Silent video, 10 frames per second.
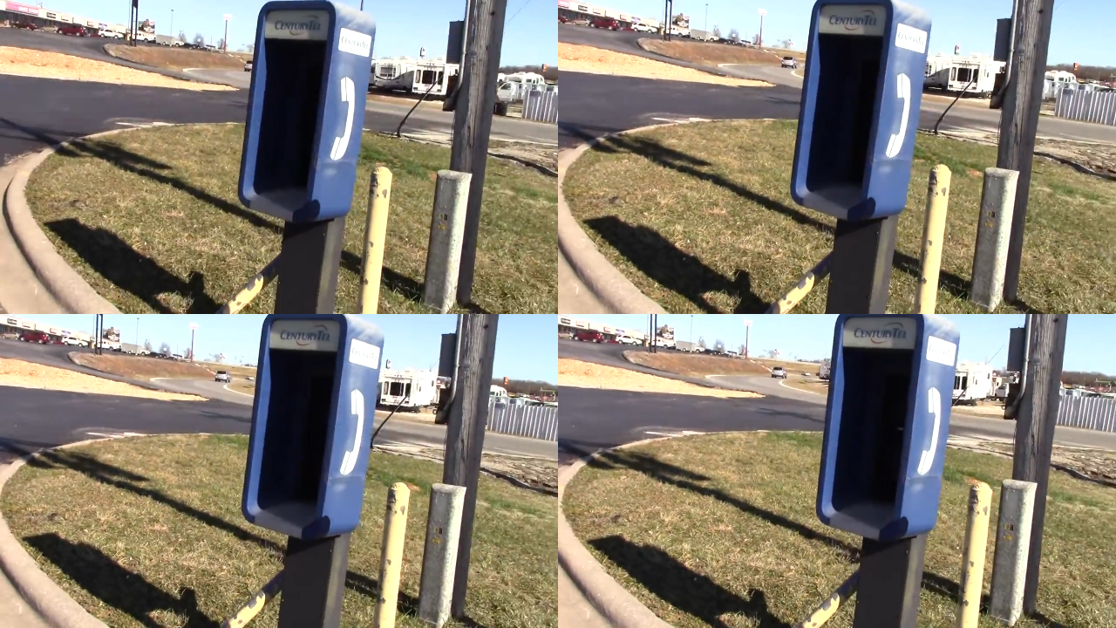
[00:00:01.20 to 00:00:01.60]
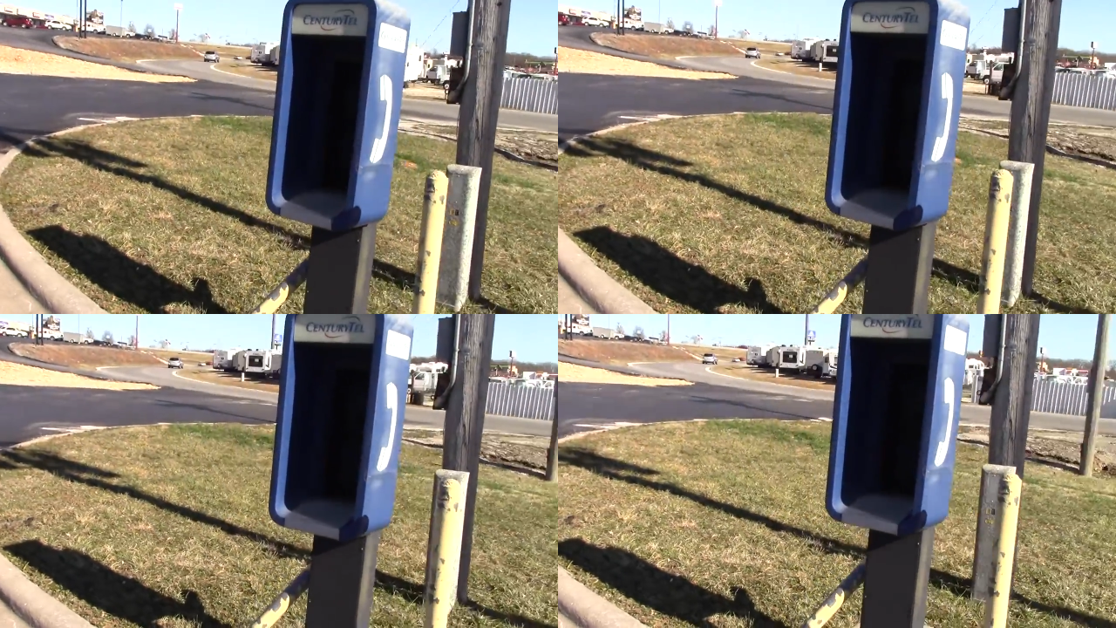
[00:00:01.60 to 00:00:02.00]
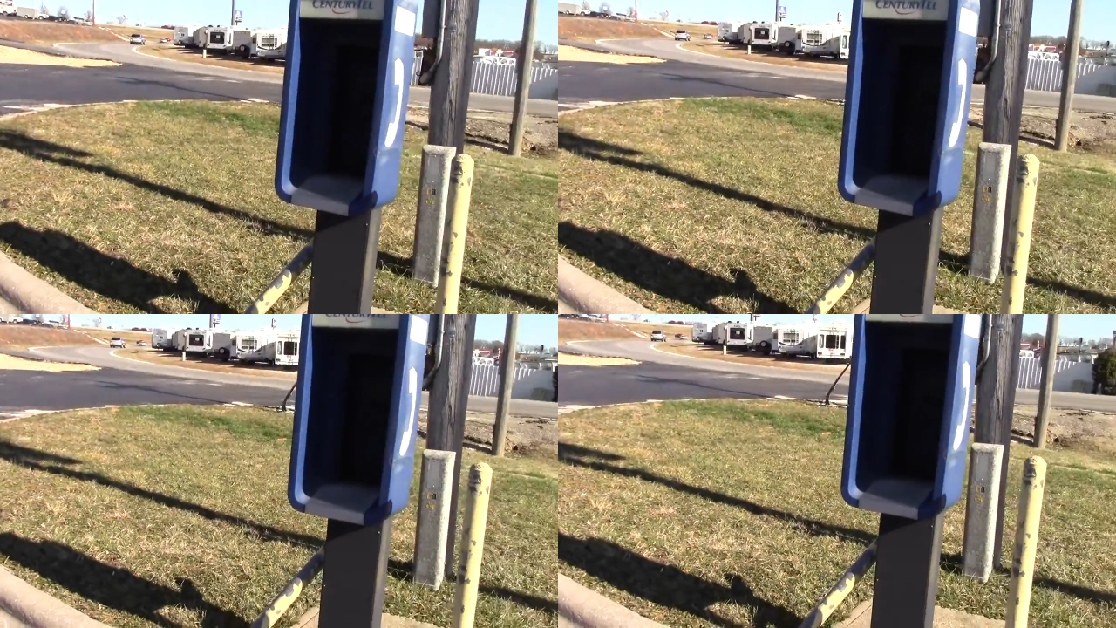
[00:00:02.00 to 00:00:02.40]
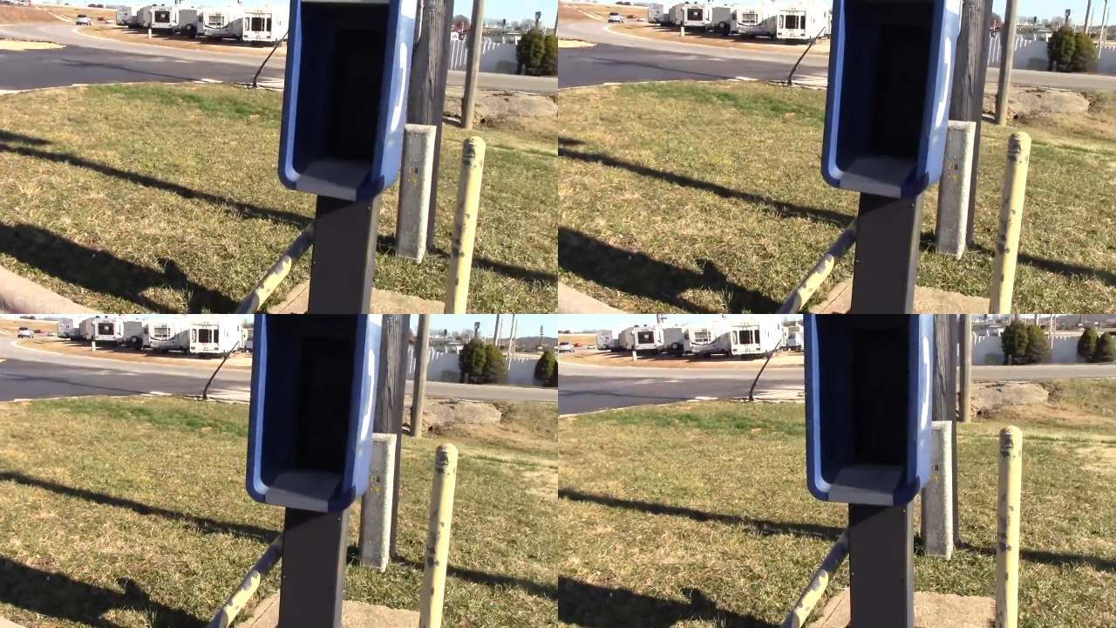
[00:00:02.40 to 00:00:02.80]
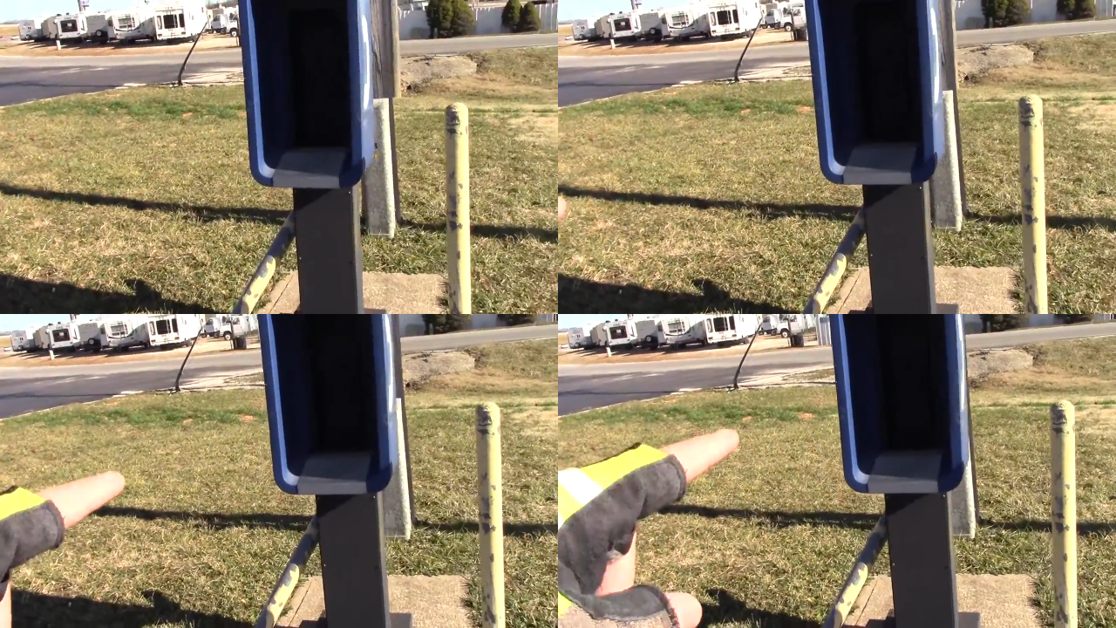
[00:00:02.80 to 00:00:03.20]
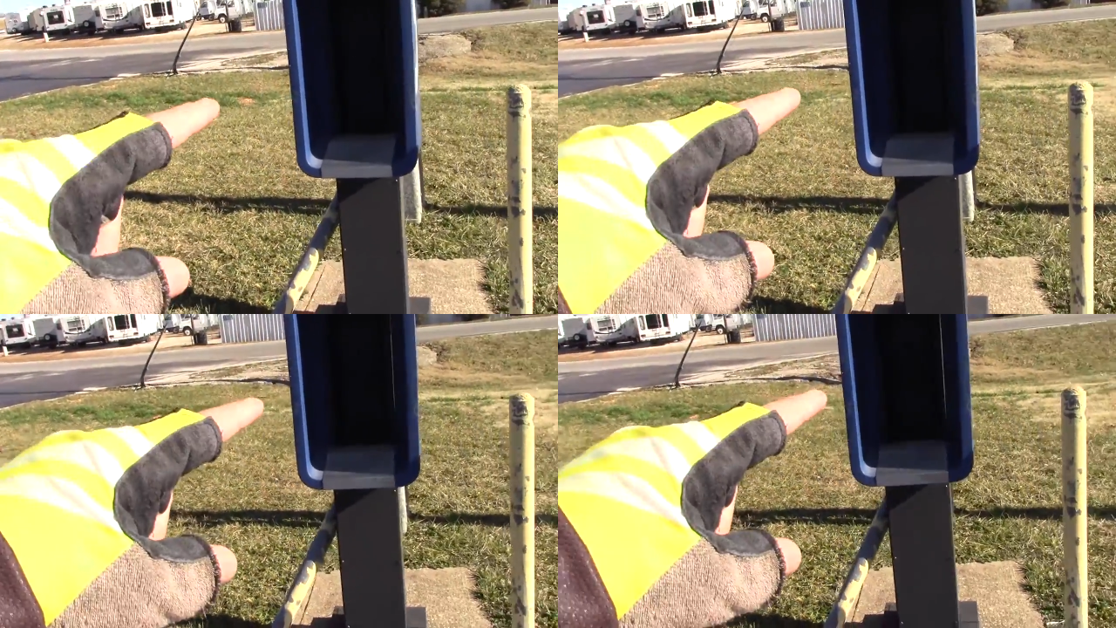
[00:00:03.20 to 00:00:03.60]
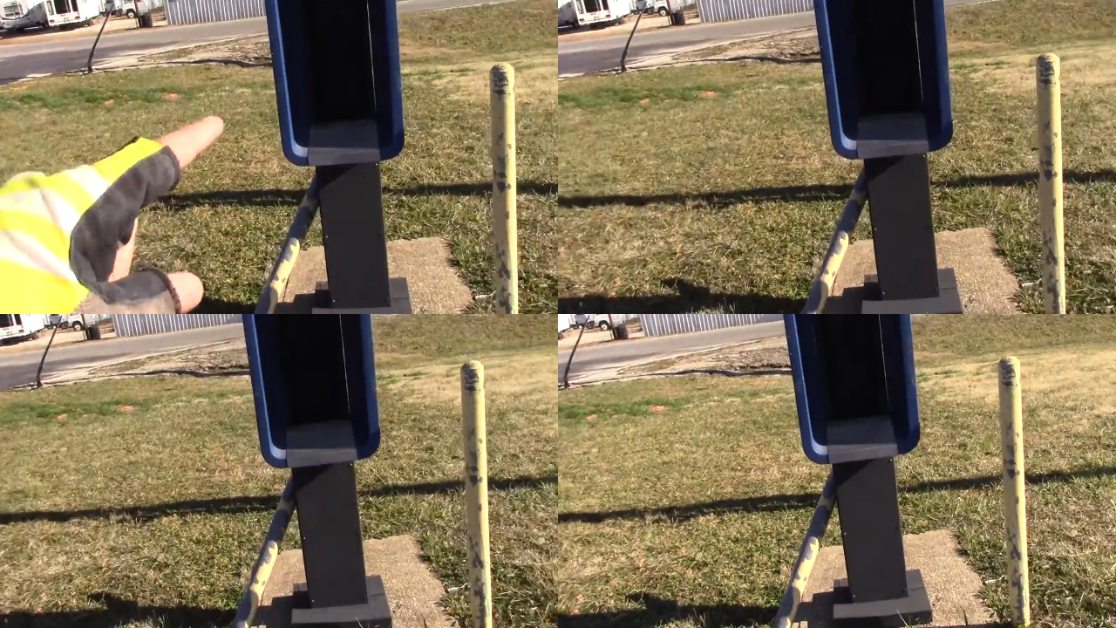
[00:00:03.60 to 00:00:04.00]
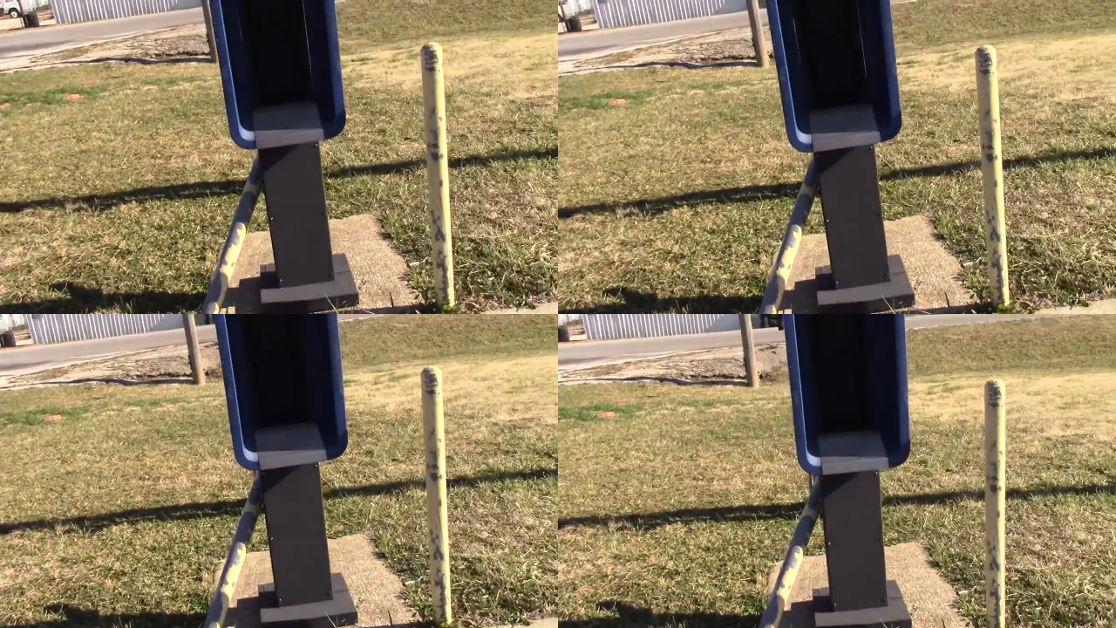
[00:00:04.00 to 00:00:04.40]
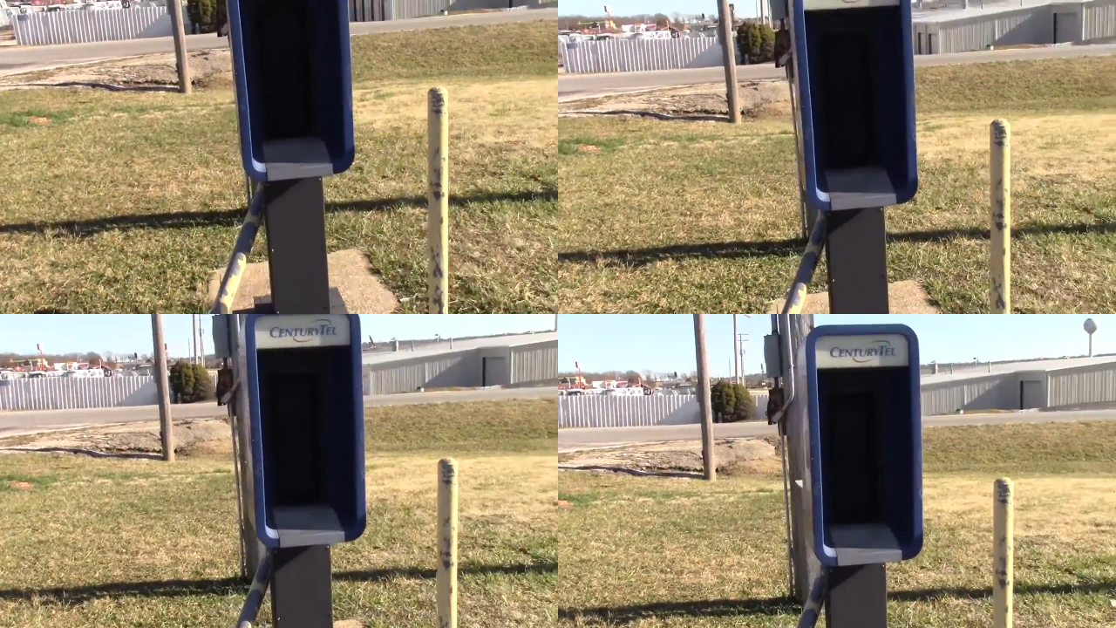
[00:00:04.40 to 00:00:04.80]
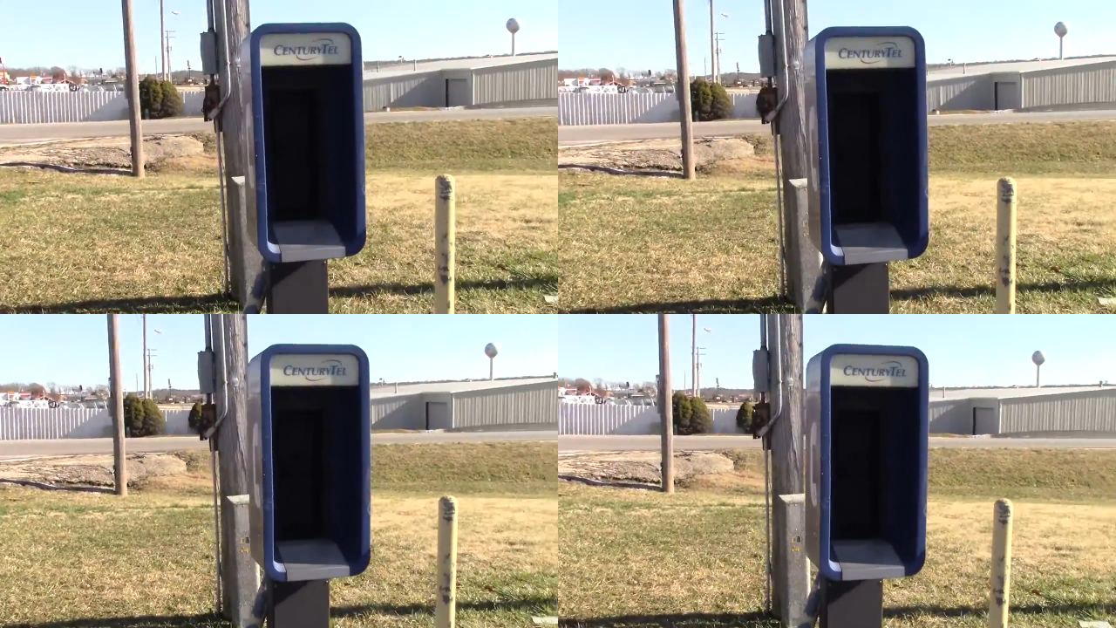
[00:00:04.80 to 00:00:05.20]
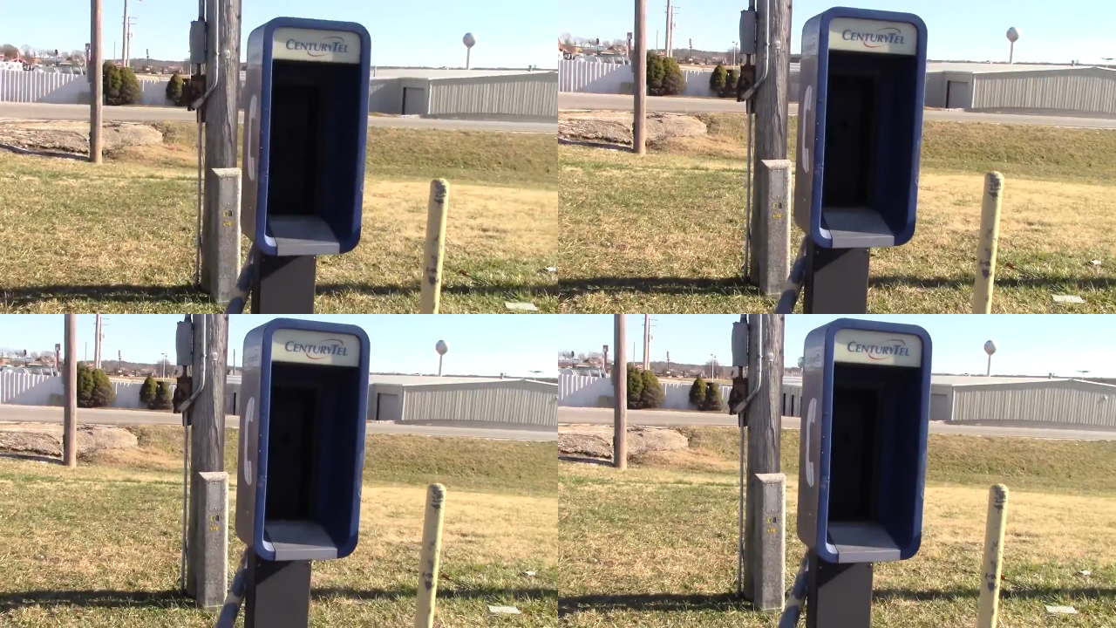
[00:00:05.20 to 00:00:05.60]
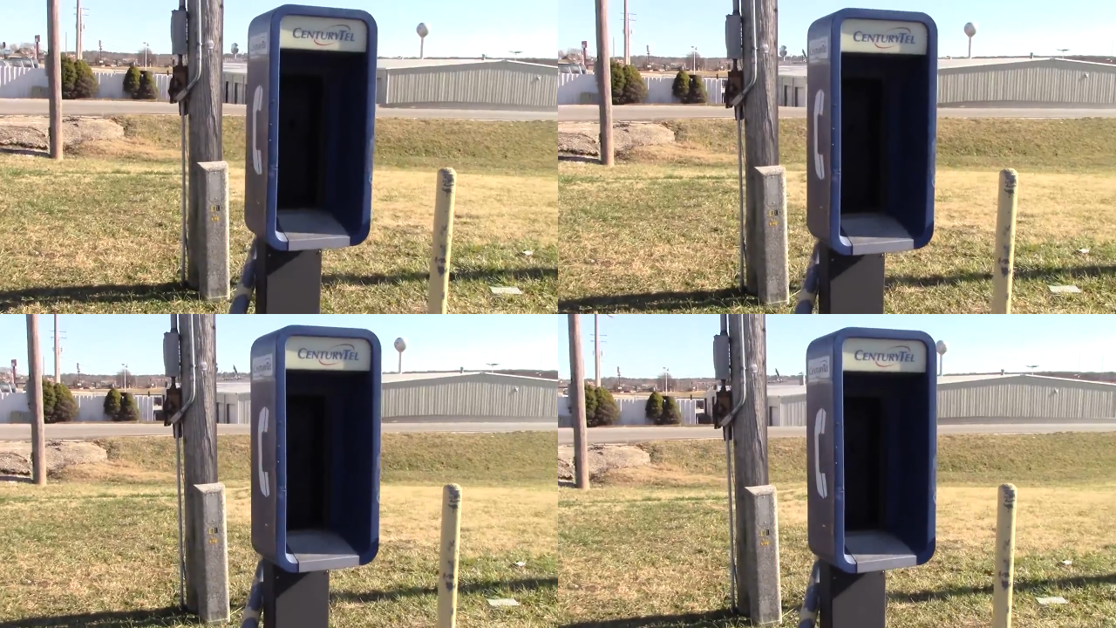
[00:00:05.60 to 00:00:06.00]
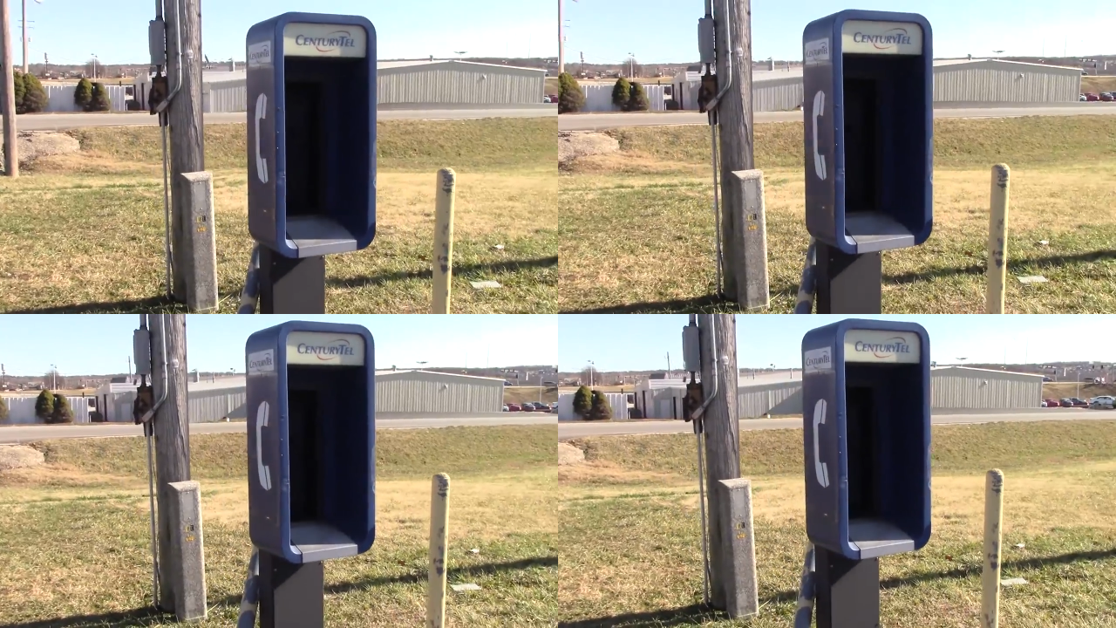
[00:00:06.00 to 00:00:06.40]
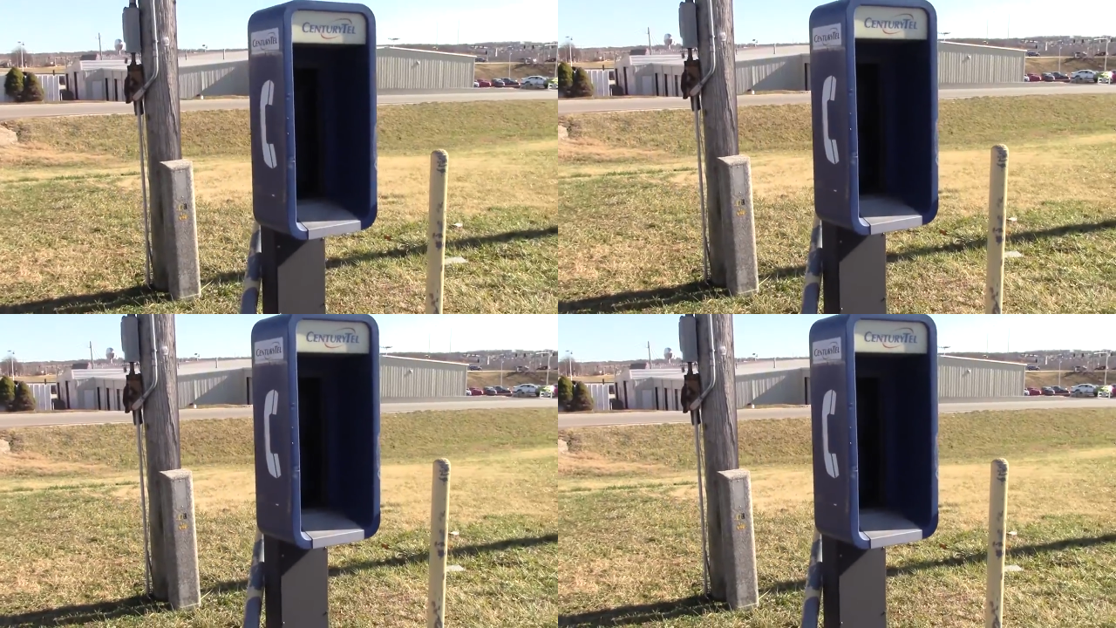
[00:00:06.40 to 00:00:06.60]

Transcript: [unreadable: no face in view]